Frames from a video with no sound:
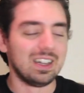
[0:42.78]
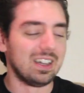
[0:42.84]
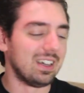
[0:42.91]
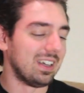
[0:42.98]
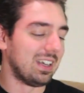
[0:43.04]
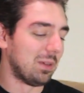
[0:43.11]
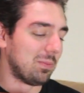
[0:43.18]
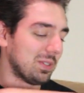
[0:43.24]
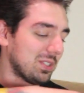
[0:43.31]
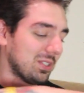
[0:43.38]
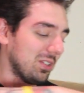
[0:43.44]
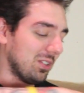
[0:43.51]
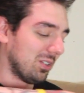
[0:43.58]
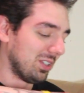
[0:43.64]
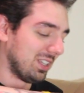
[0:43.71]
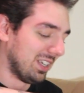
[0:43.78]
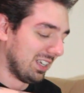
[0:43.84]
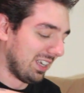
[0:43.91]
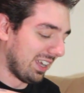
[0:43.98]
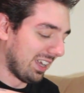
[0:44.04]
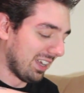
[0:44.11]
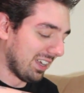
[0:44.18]
uh, episode.
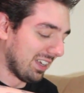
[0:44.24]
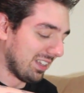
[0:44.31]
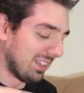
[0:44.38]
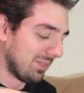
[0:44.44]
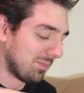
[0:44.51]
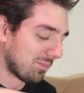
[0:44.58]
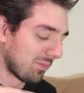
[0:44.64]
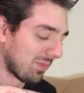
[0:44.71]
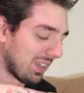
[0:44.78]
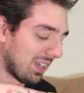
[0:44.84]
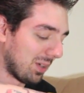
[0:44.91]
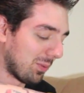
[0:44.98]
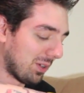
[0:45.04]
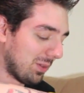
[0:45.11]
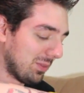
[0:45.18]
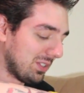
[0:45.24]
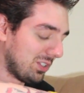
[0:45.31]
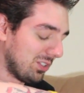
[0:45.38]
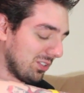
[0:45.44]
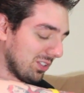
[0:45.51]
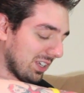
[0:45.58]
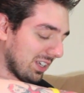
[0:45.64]
And I promise
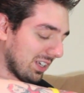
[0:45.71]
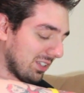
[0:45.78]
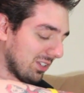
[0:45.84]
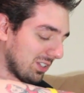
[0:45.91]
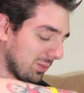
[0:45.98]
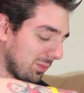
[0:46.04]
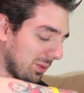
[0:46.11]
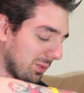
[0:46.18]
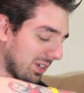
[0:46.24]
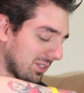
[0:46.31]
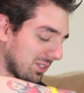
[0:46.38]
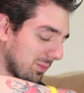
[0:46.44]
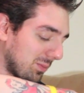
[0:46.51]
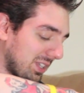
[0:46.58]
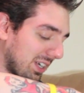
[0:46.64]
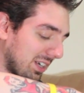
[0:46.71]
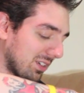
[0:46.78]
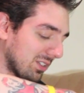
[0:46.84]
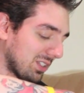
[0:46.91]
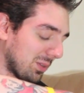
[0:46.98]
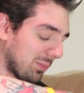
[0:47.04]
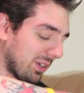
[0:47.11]
you, like I know some people have some
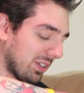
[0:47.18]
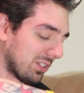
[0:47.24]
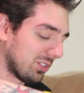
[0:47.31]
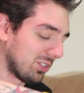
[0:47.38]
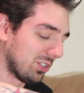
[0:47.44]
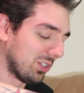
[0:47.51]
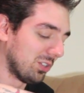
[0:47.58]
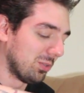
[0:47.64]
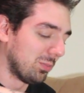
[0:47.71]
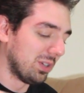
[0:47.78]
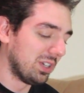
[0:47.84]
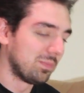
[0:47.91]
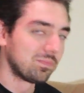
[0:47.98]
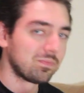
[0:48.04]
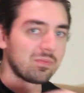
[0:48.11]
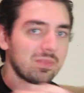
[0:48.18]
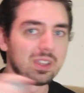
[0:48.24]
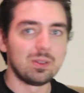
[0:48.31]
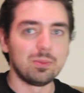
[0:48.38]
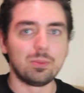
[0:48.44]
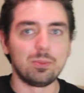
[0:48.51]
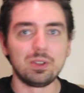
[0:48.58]
doubts about the show, but
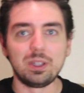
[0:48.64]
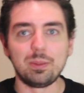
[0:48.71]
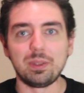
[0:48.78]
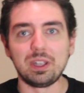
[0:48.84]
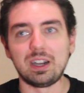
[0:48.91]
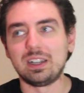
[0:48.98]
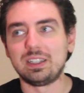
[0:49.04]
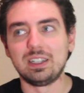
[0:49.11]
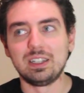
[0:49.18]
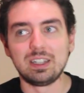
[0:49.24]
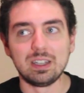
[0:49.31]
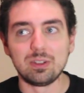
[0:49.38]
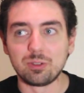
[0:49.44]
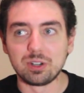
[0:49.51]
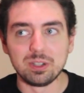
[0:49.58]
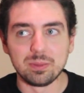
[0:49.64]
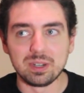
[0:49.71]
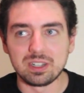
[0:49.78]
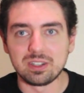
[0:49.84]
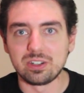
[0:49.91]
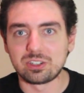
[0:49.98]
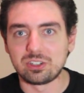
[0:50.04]
believe me, I didn't get rid of my
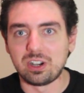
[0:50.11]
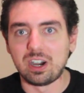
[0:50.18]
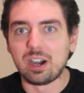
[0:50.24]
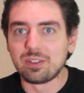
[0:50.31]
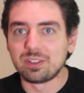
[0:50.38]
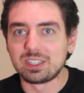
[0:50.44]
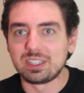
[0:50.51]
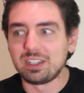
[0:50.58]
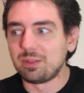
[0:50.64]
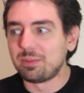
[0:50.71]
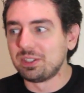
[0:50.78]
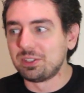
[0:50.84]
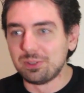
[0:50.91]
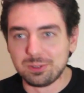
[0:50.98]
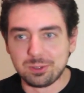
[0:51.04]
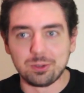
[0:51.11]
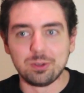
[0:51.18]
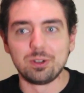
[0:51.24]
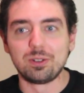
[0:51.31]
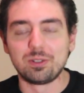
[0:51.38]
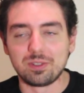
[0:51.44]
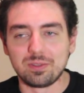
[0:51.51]
collection. Obviously, I've been doing
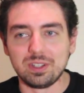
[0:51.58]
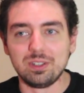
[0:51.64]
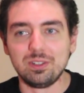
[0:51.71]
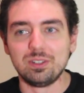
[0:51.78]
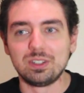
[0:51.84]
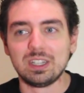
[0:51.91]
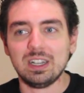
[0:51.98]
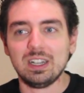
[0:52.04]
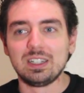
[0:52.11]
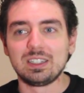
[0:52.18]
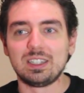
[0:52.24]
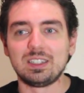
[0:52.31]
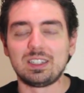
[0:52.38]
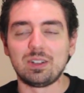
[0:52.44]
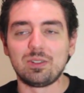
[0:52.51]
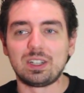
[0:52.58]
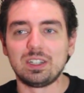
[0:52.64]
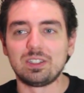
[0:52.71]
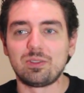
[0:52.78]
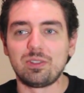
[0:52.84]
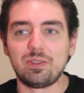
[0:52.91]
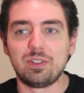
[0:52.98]
toy reviews since that
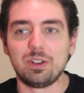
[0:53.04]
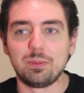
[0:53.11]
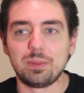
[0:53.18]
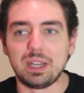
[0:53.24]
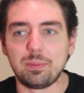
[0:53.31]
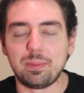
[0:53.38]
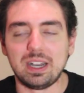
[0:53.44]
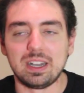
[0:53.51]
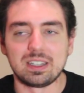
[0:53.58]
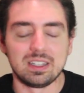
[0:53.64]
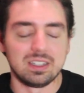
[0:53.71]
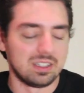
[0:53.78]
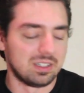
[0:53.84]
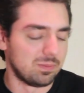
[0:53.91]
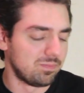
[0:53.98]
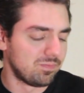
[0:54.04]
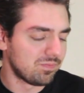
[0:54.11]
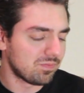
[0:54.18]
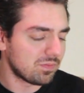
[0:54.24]
because we filmed that back in um,